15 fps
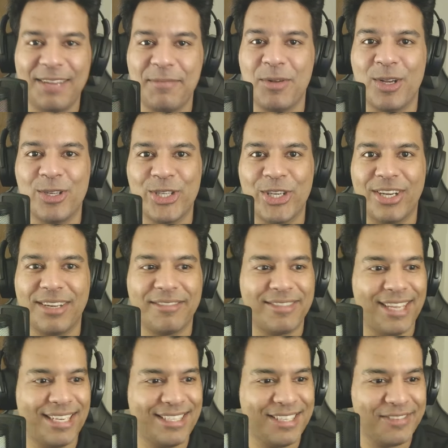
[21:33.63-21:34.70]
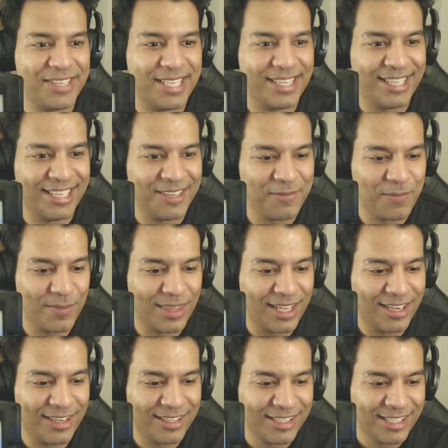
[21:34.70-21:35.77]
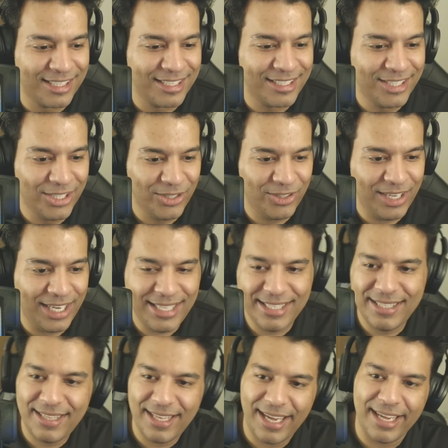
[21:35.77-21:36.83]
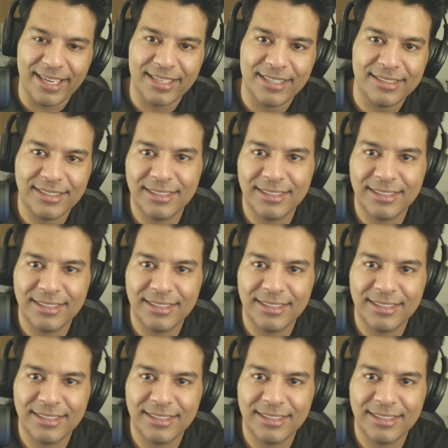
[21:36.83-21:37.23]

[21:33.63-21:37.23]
not sure if that's even a thing. So let's think.